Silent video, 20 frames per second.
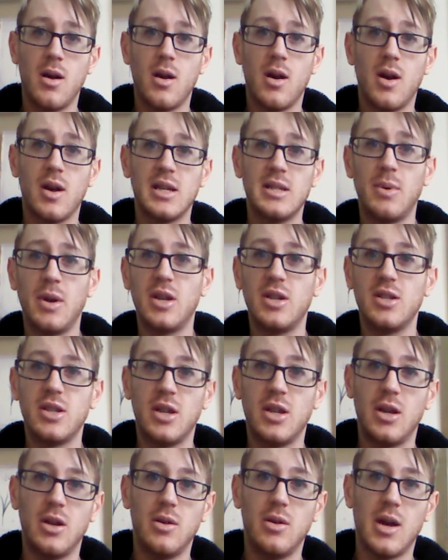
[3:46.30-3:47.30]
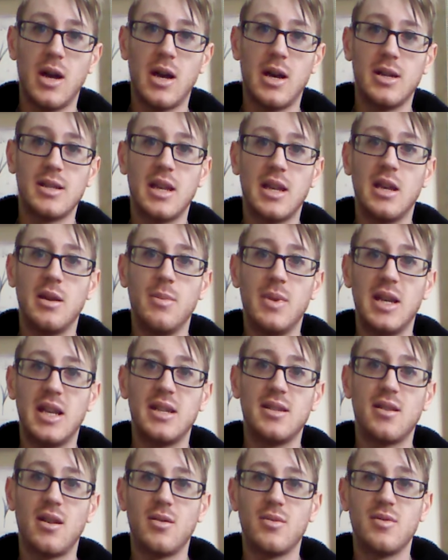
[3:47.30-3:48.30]
I spoke to Skinny
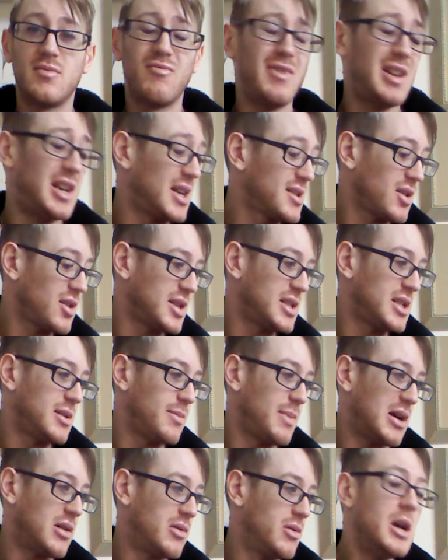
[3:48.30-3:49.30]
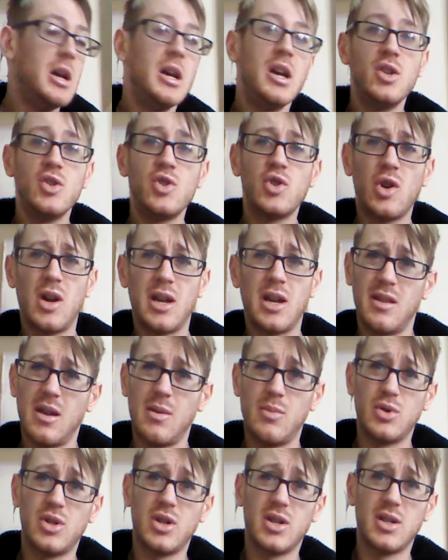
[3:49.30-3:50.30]
Minis, I was really excited about trying
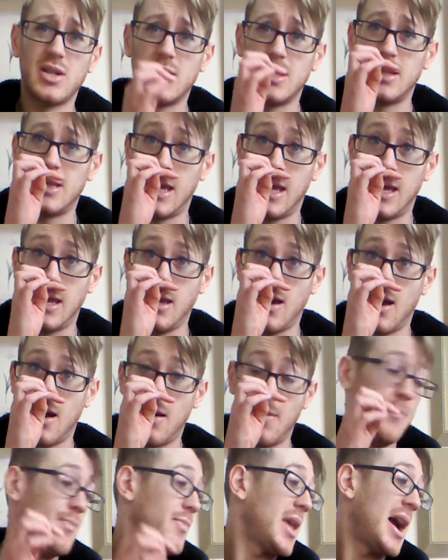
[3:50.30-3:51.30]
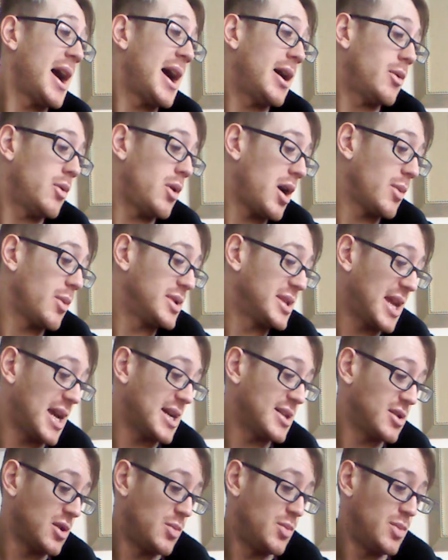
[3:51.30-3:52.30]
their products to see how I would
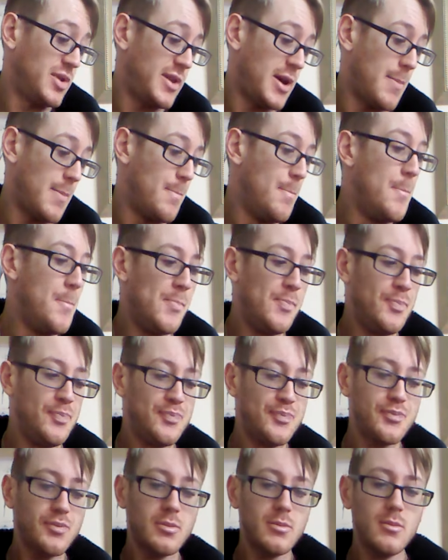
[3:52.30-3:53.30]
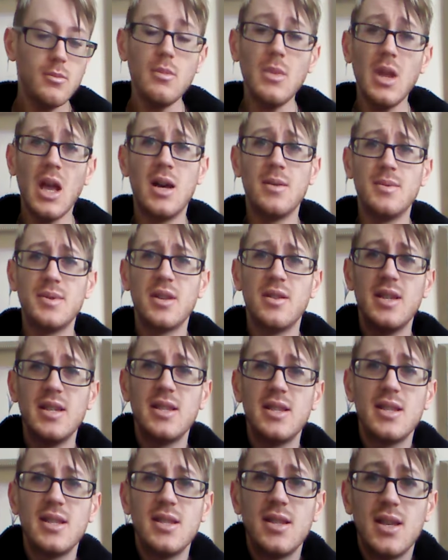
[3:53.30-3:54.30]
get on with them. So
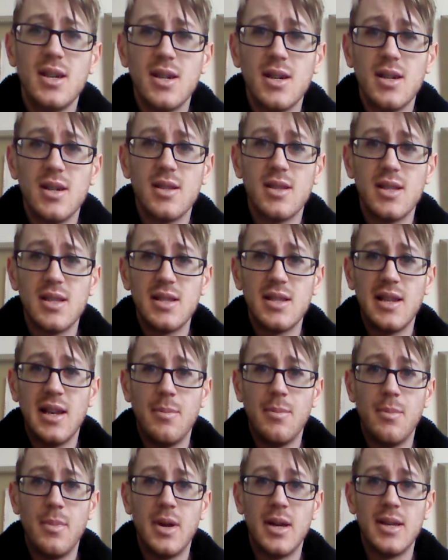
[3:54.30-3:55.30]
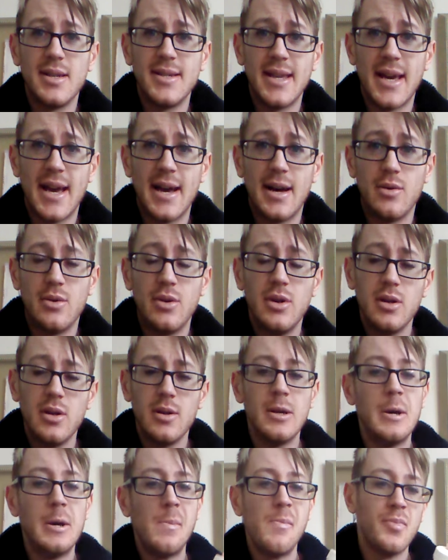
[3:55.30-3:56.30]
this is the Slim Down,
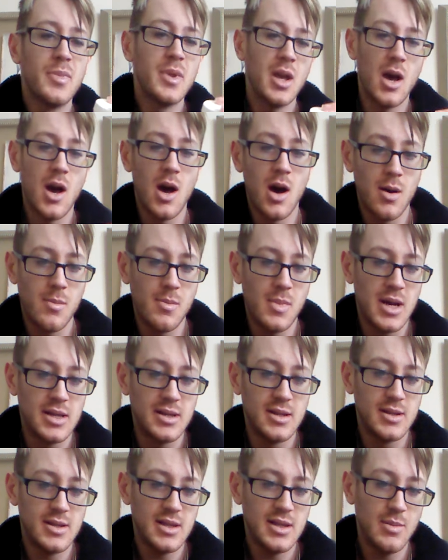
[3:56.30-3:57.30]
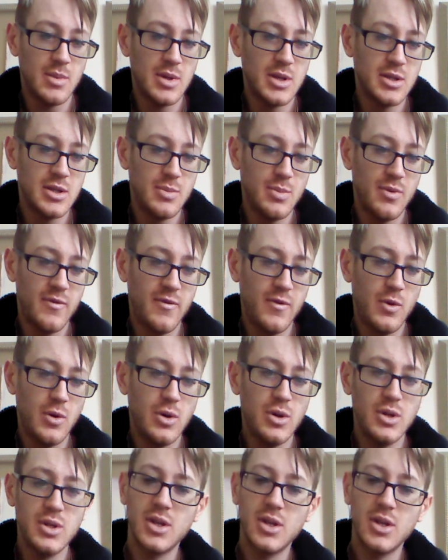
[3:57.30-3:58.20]
and similar to before.